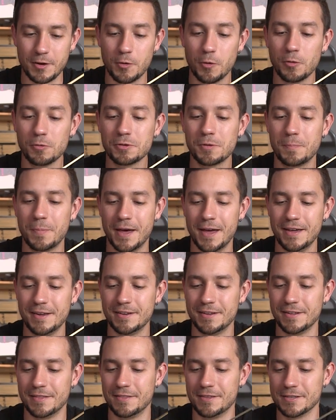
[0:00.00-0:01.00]
gold
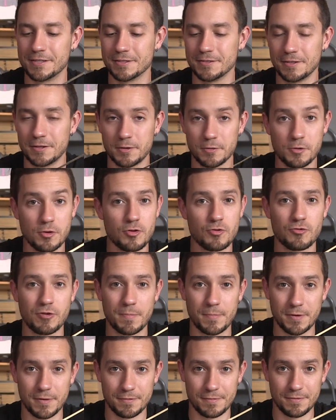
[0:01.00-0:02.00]
painted this little
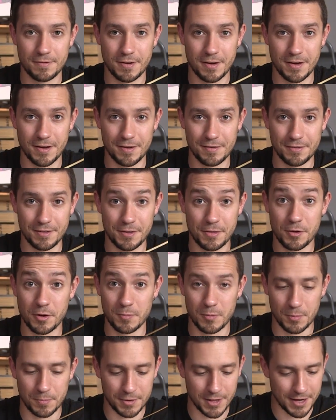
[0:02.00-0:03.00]
strip of the
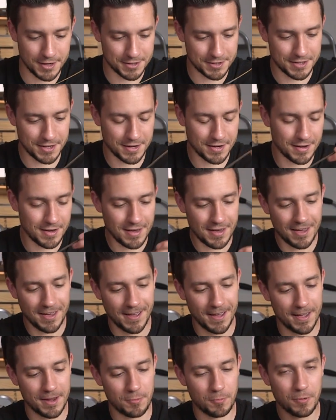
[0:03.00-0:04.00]
thermoplastic,
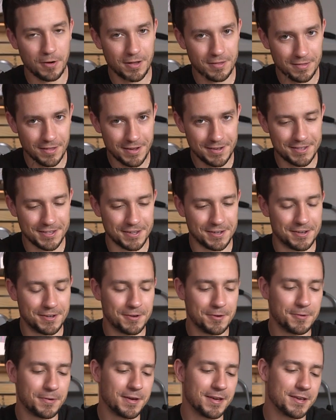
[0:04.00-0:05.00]
and what I'd like to
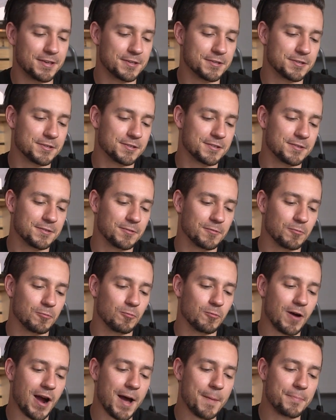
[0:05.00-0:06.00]
do is
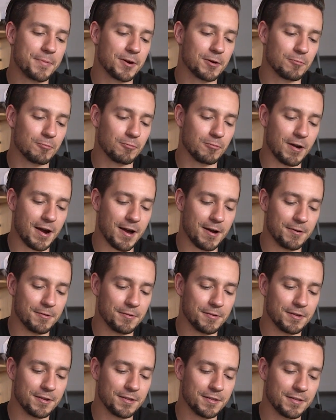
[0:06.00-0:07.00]
wrap it
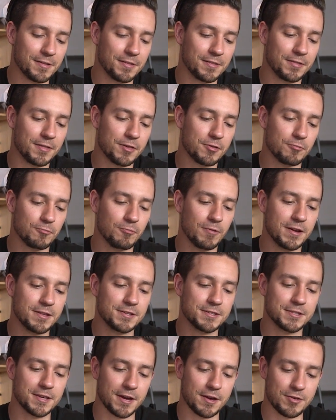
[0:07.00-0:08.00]
around this
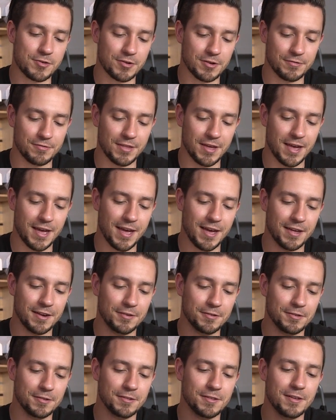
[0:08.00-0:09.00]
red section of the
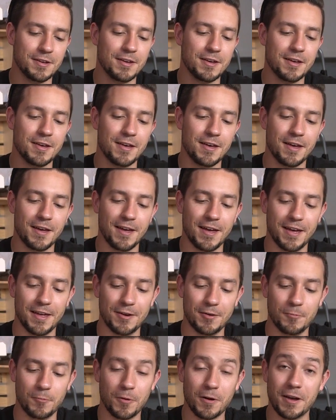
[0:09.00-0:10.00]
handle.
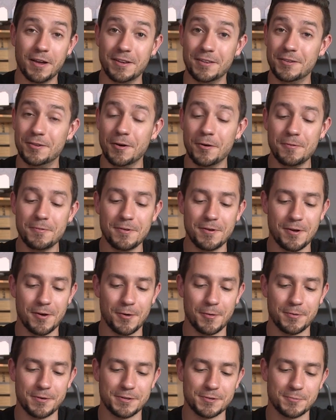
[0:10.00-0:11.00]
And what I don't
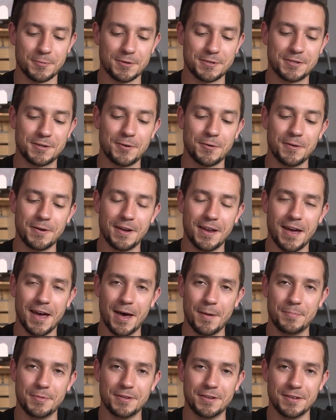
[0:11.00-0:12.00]
know is what's going to
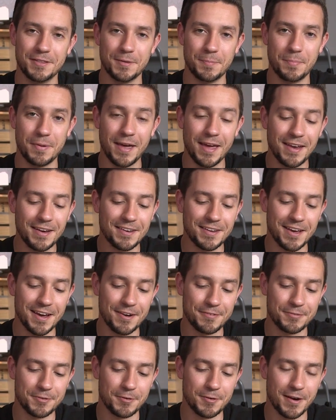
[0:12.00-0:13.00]
happen to the paint
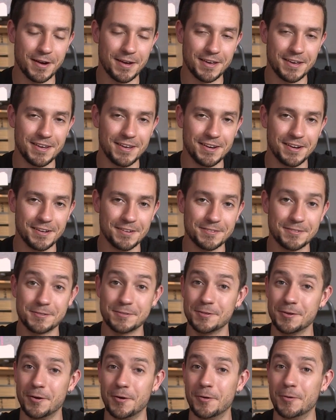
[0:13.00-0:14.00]
after I heat it,
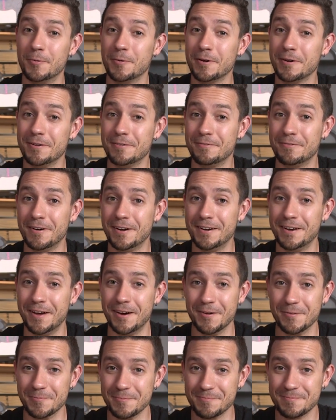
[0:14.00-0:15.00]
so we're going to find
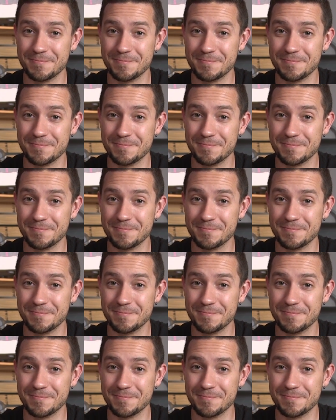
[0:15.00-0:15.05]
out.